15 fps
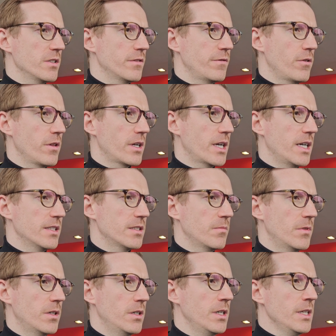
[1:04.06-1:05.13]
for the
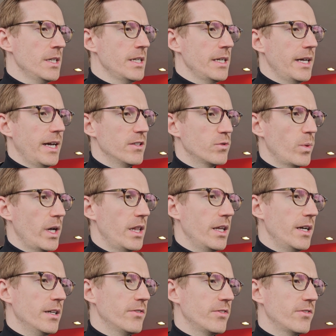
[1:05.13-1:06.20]
customer, as well
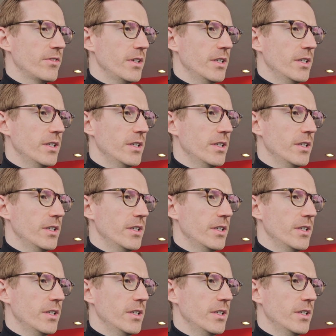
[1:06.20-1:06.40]
as